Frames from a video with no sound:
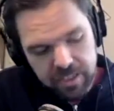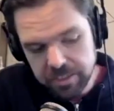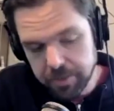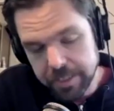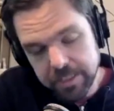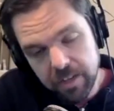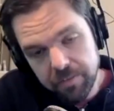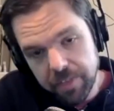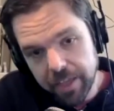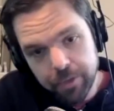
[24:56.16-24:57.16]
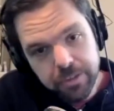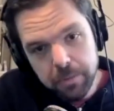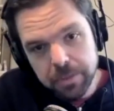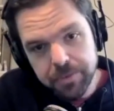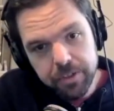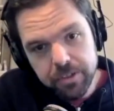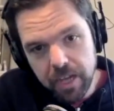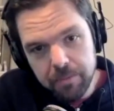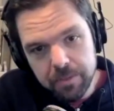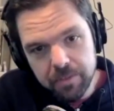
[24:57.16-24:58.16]
that's great stuff. Thank you so much for your
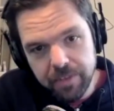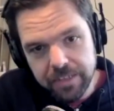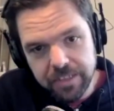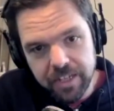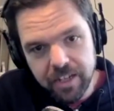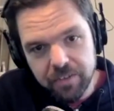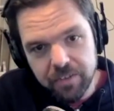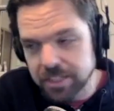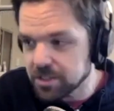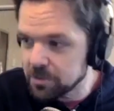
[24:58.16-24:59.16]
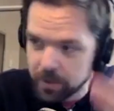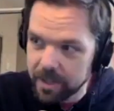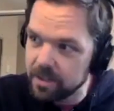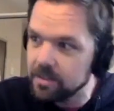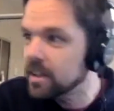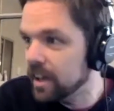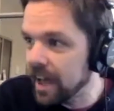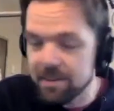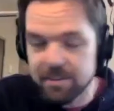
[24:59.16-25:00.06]
time. A fascinating conversation. We had